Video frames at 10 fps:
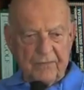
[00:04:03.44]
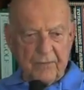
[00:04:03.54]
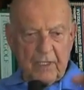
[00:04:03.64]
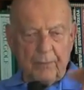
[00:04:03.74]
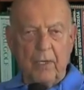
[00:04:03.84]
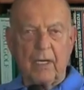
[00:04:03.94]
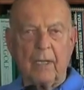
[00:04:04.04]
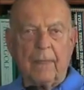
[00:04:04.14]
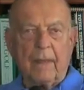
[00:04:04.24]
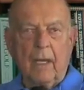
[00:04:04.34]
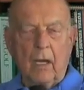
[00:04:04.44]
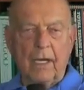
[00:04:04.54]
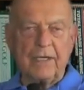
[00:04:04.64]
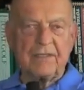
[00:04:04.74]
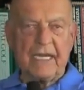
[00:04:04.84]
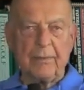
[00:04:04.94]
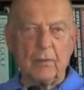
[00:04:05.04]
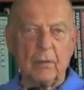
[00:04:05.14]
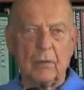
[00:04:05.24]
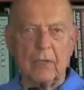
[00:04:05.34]
foot up on a table
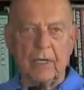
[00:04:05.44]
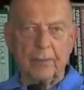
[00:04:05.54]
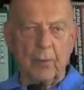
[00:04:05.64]
or on a